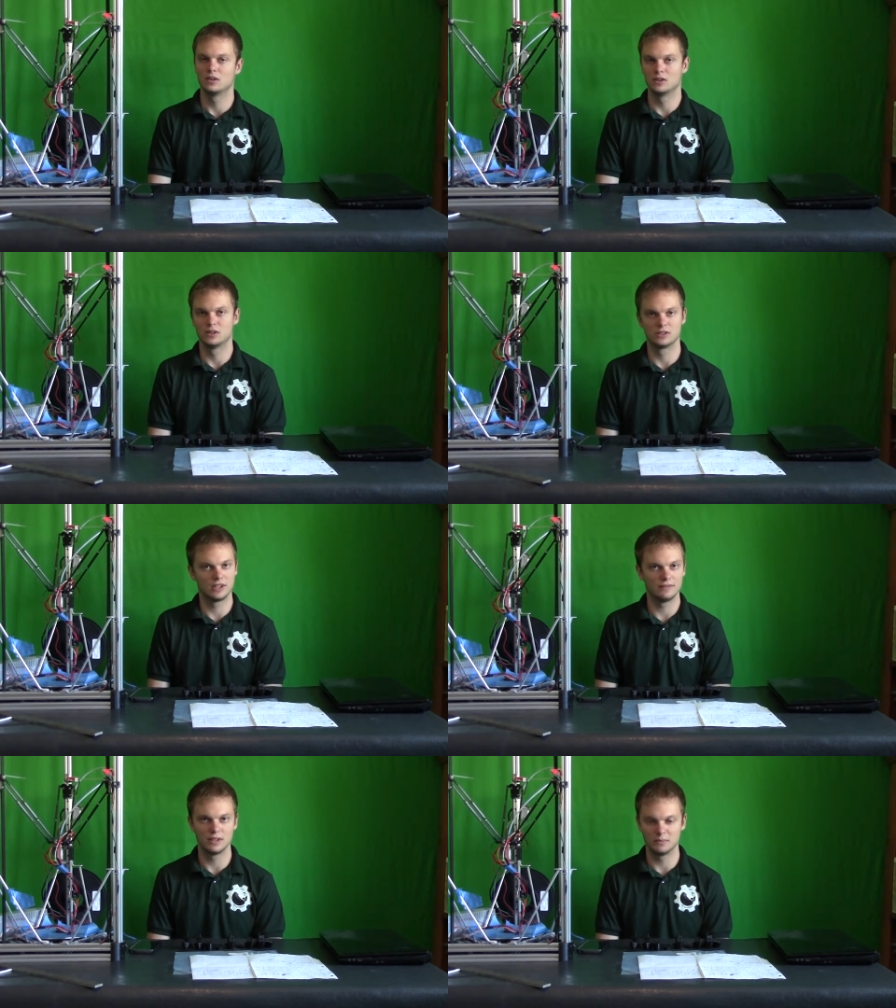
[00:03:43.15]
or
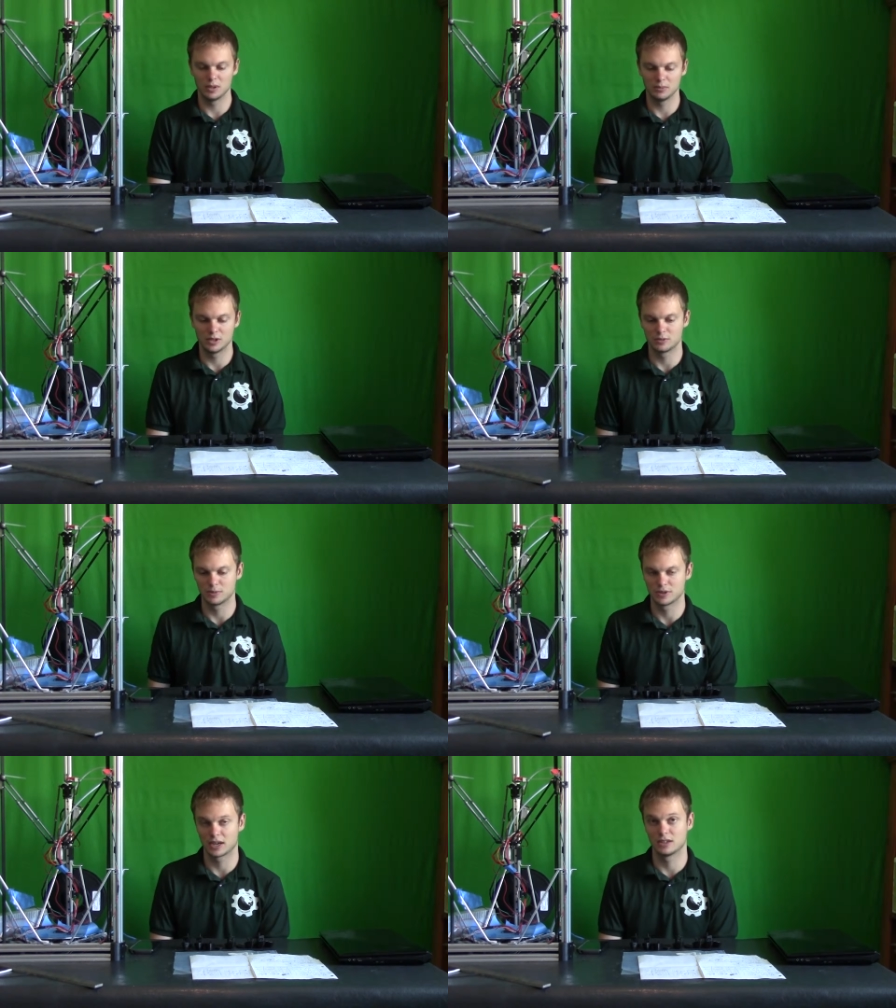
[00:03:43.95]
seventy millimeters
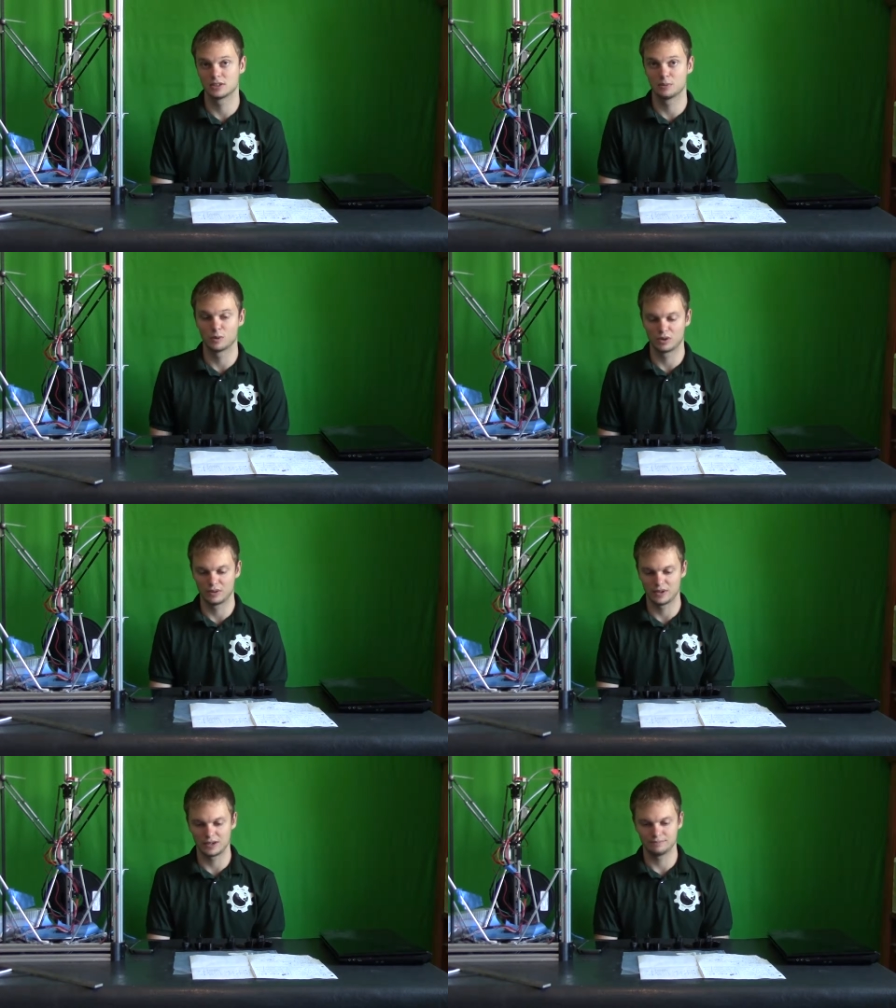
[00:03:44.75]
per second, somewhere
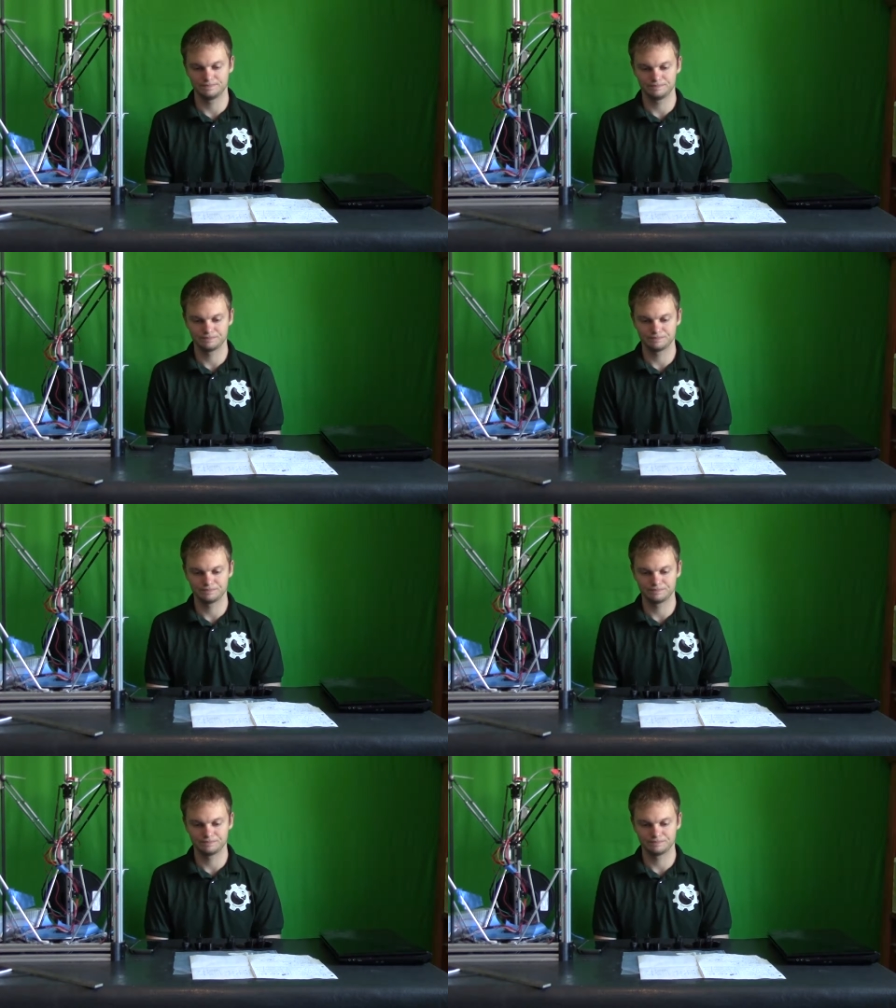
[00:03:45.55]
around there.